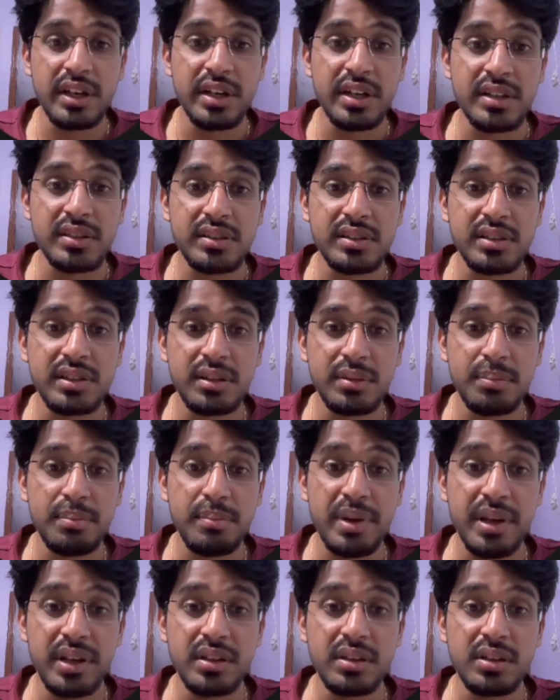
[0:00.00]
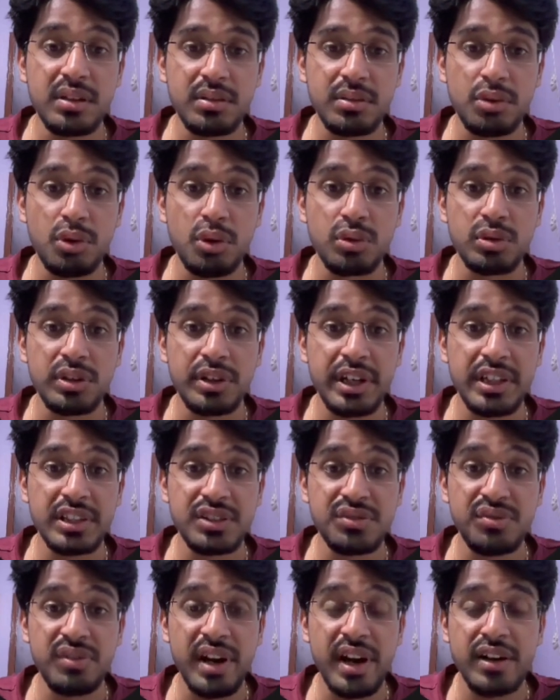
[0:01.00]
it doesn't make the
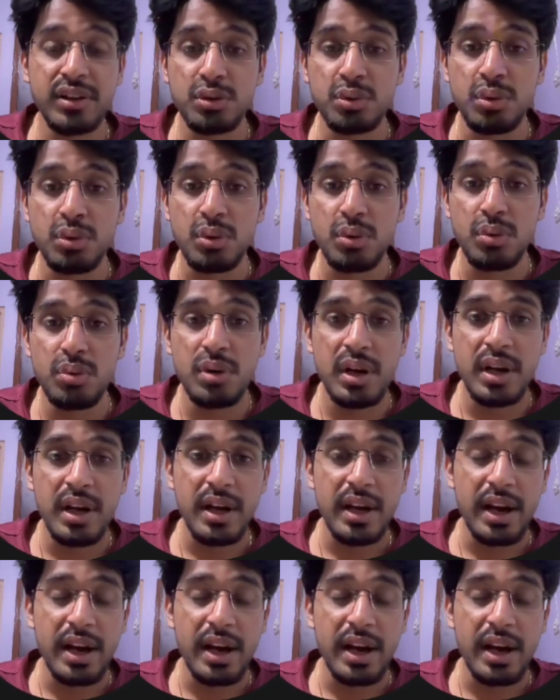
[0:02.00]
authorized flag to true,